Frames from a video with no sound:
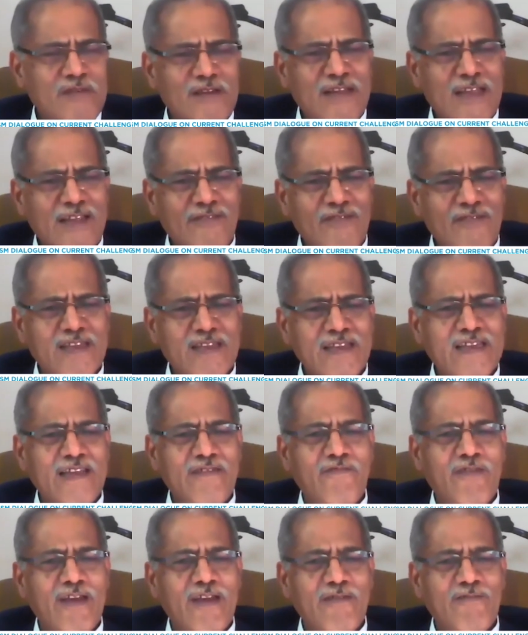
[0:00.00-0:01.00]
even
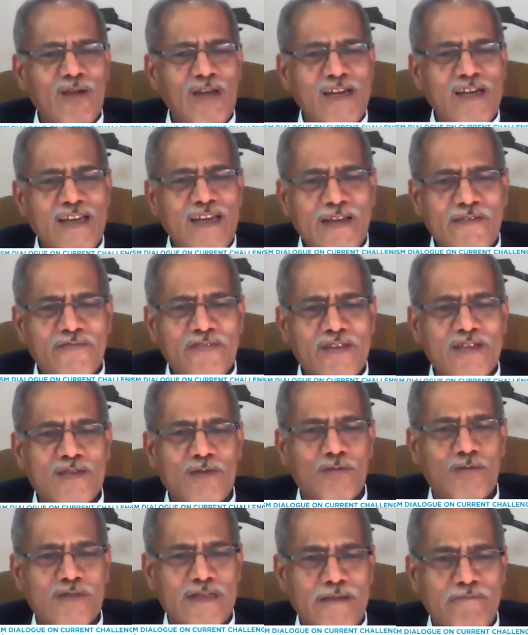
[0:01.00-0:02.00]
the way we leave
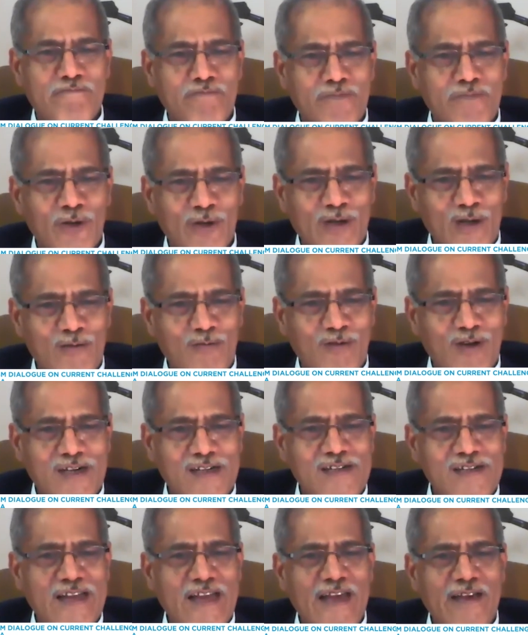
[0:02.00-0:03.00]
this temporal world,